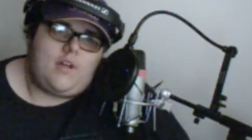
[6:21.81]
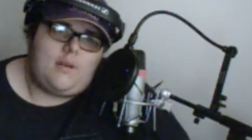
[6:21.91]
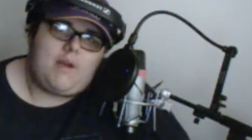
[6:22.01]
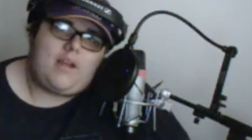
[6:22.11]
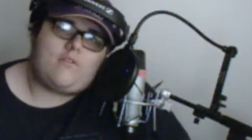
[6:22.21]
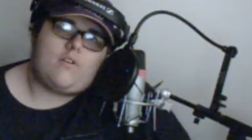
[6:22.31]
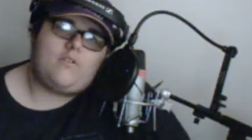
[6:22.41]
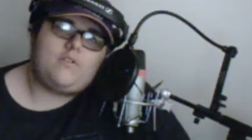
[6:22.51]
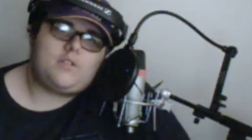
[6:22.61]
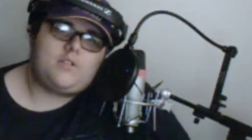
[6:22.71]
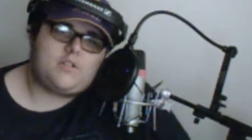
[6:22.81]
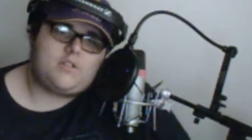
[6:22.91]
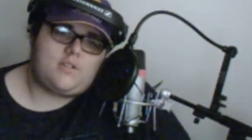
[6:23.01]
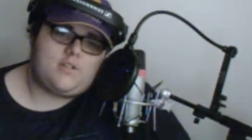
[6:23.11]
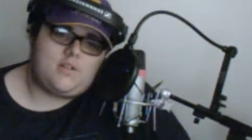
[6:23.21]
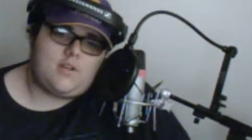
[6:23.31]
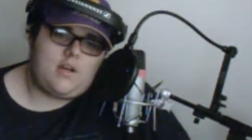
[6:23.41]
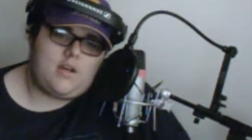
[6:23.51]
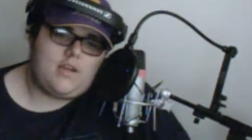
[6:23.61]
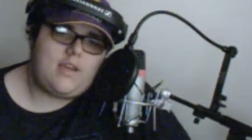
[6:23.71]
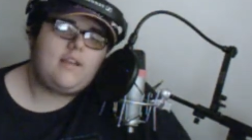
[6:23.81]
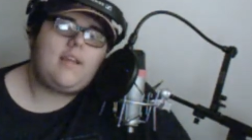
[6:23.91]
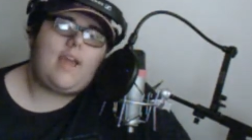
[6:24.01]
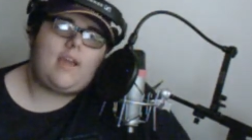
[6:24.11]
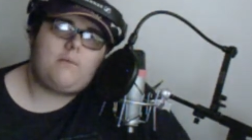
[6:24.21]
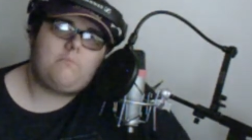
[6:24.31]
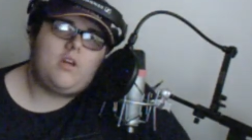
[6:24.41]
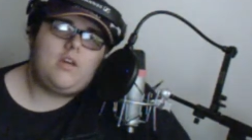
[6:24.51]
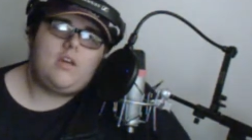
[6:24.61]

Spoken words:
and macros are just in-game,